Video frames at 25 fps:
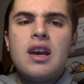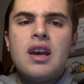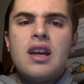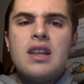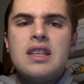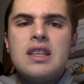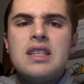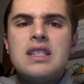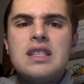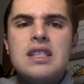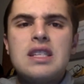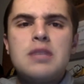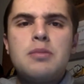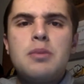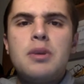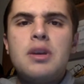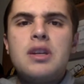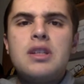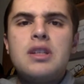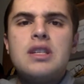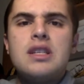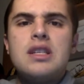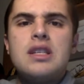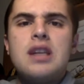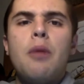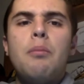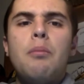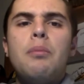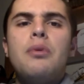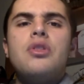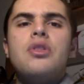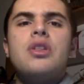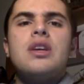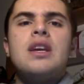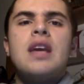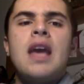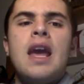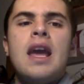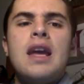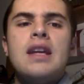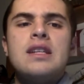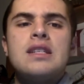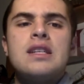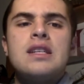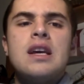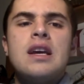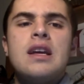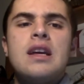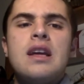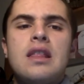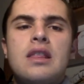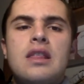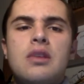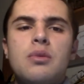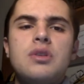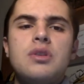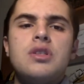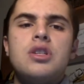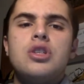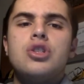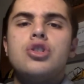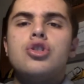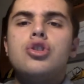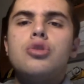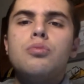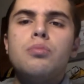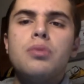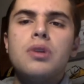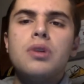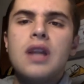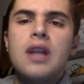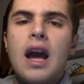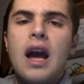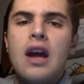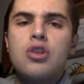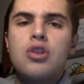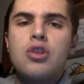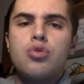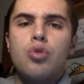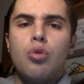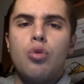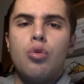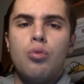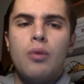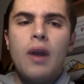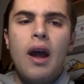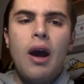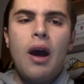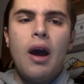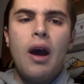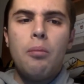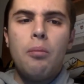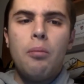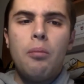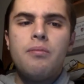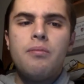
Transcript: These experiences help build the case that there is a supernatural realm.